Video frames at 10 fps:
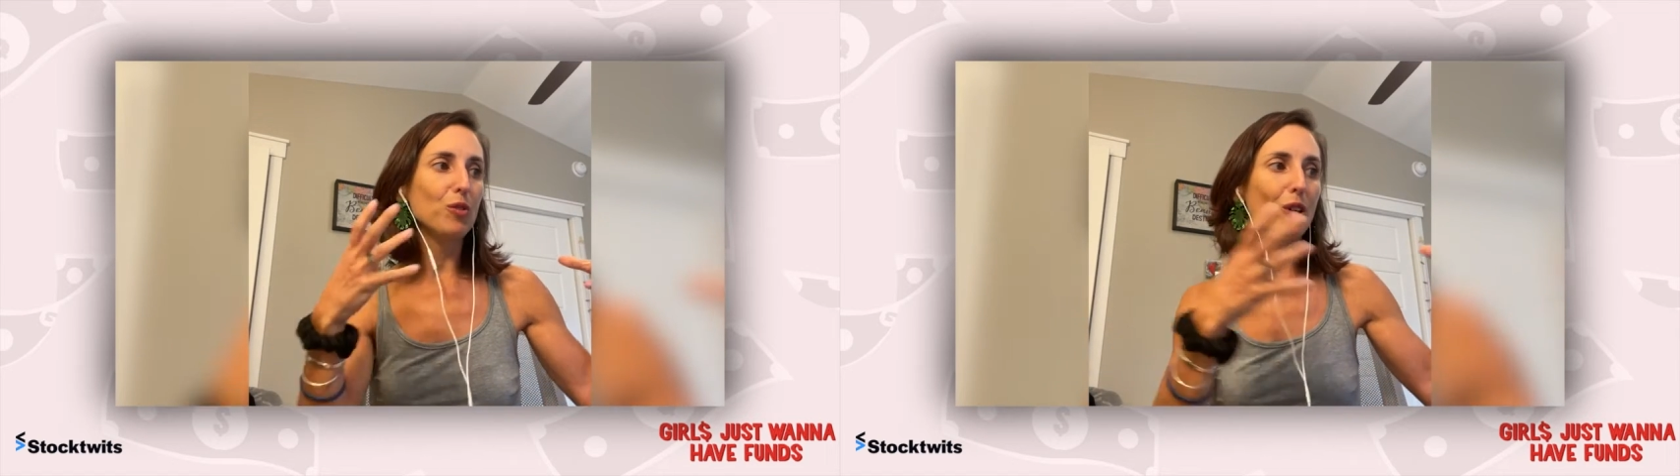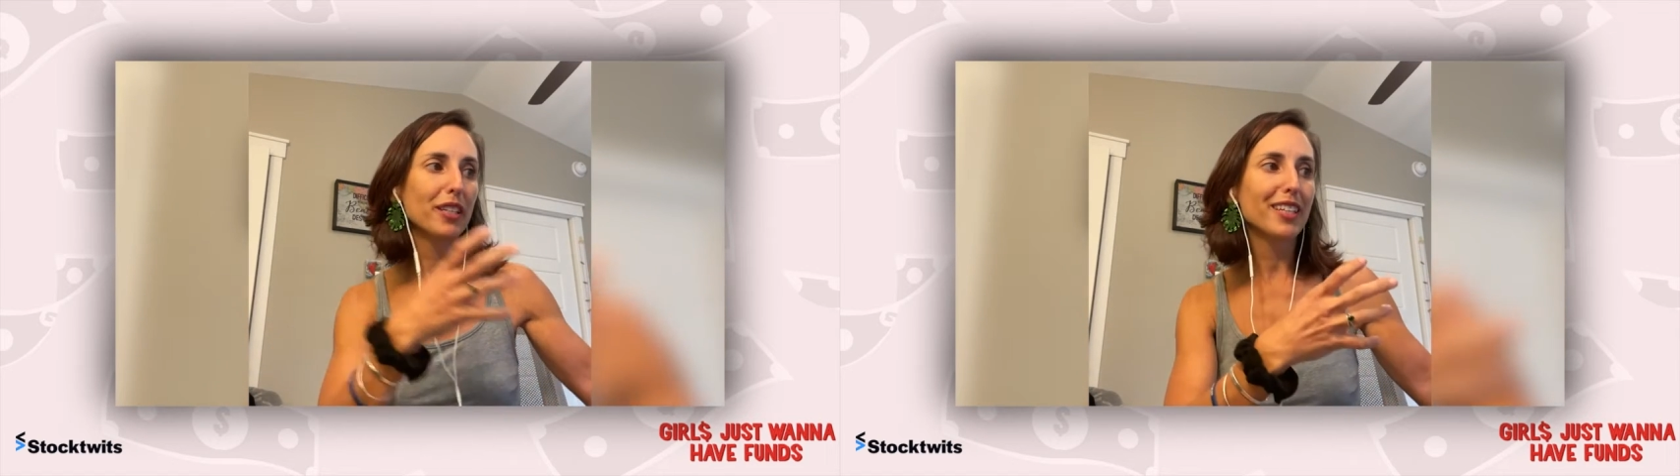
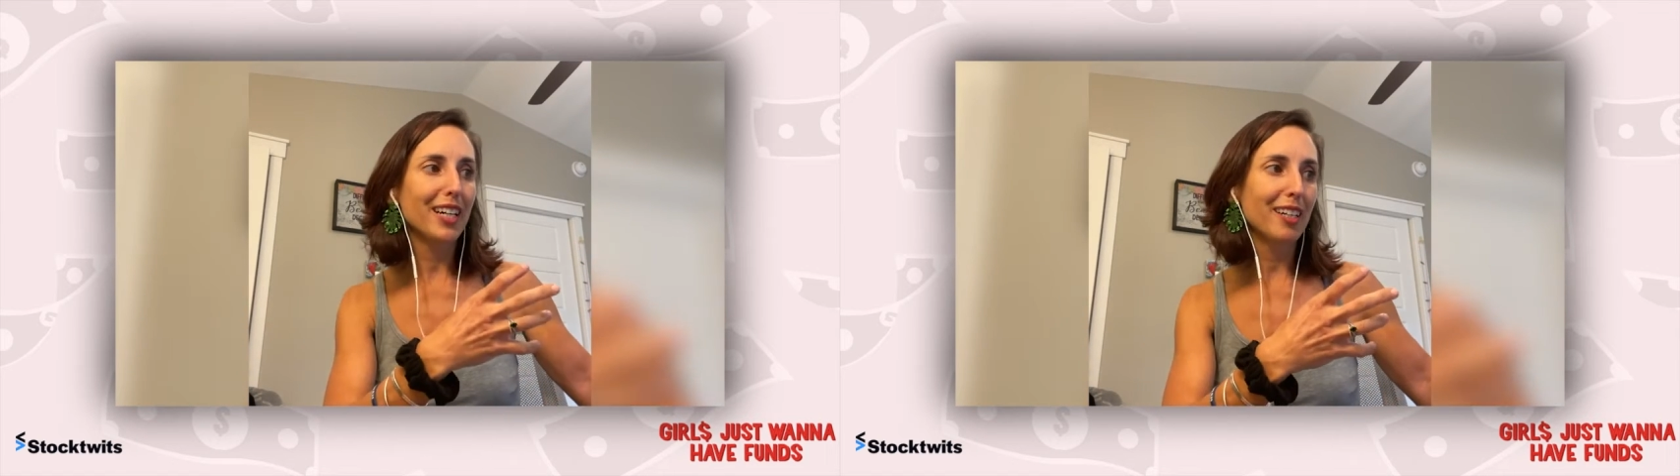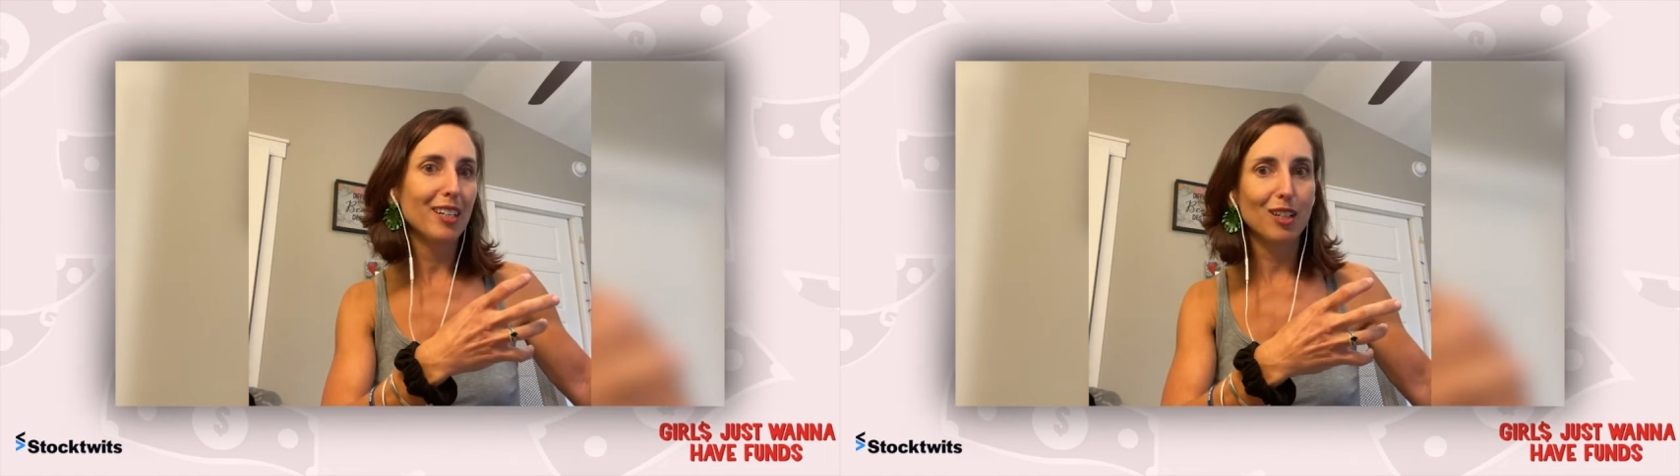you want the
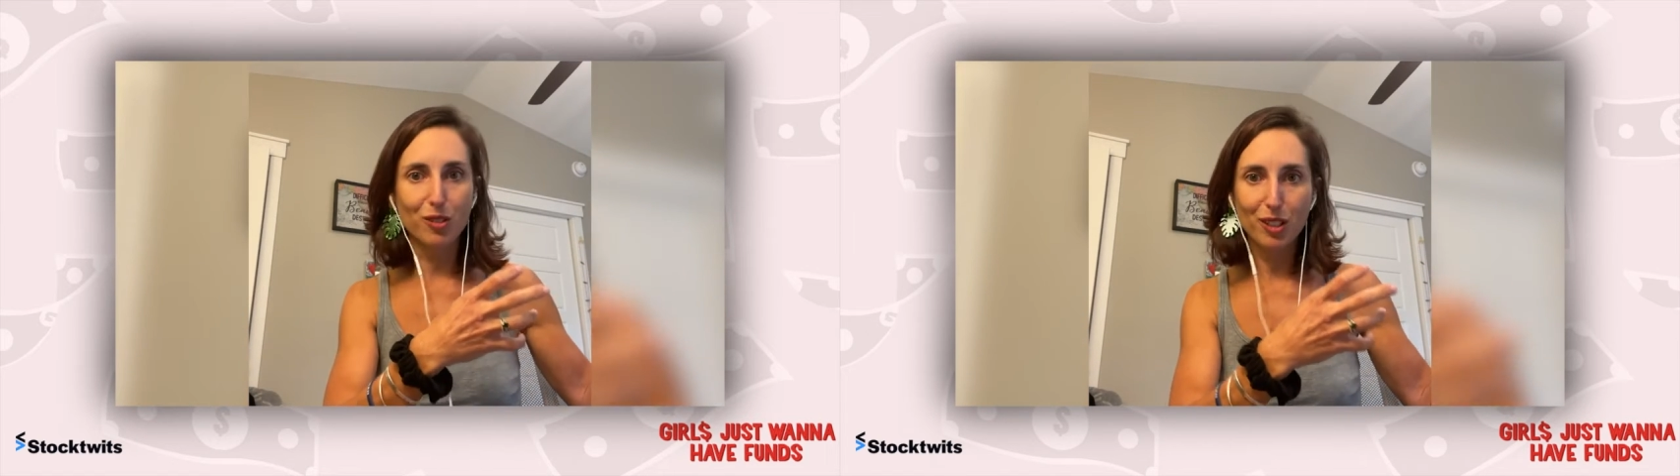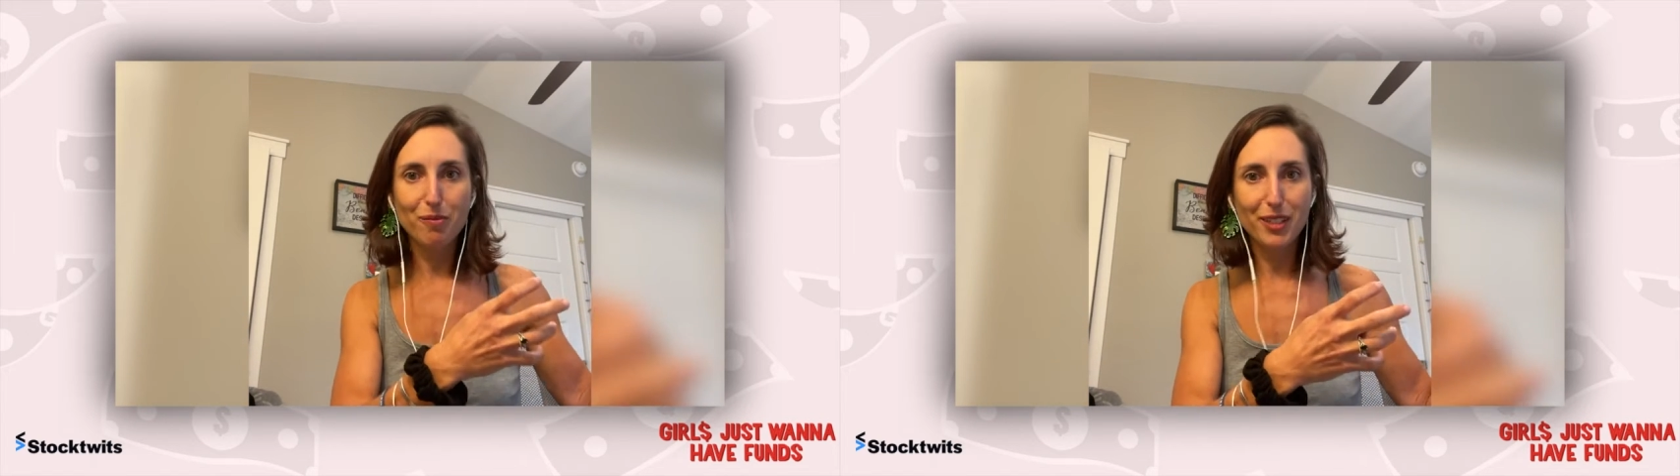high net
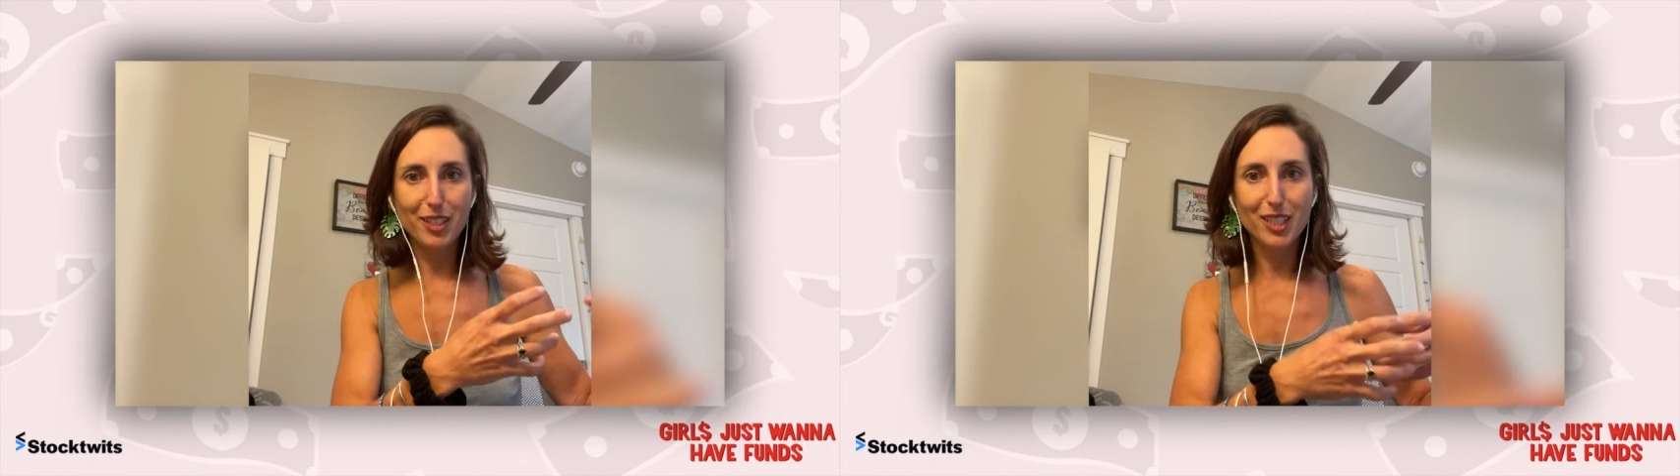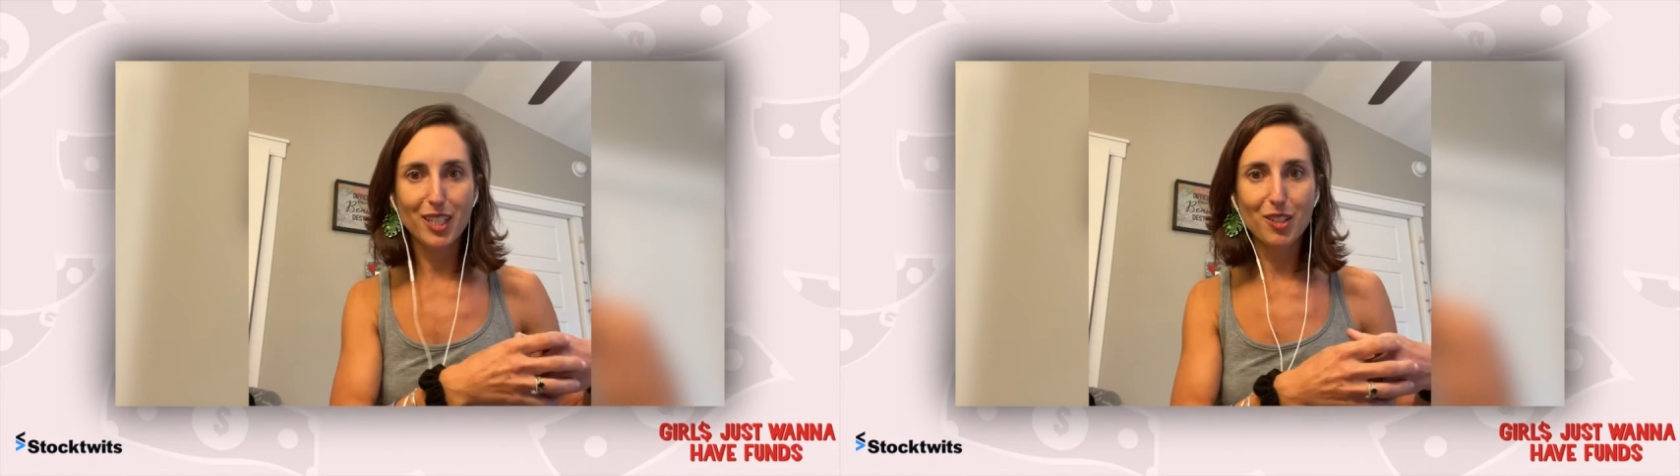worth
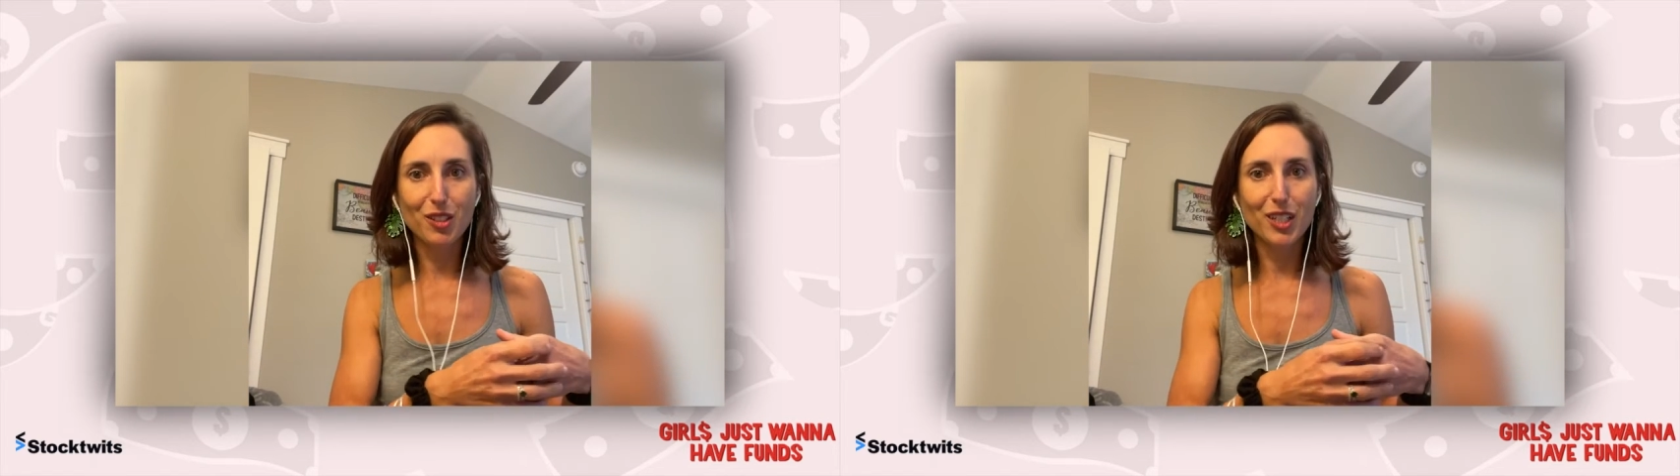person,